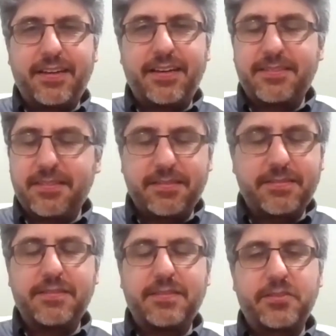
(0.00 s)

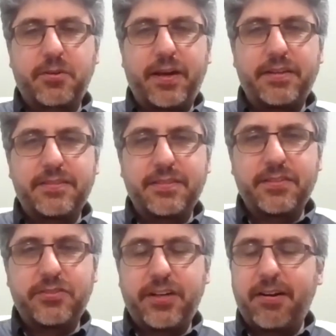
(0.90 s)
it's a great
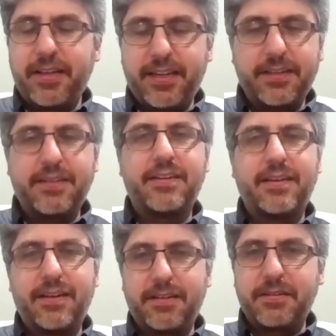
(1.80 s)
charity and
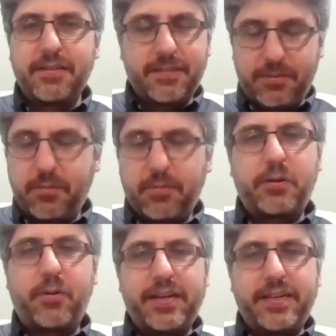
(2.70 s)

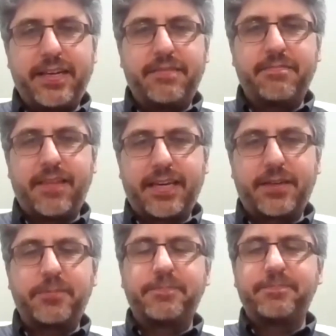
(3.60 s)
great need. Thank you.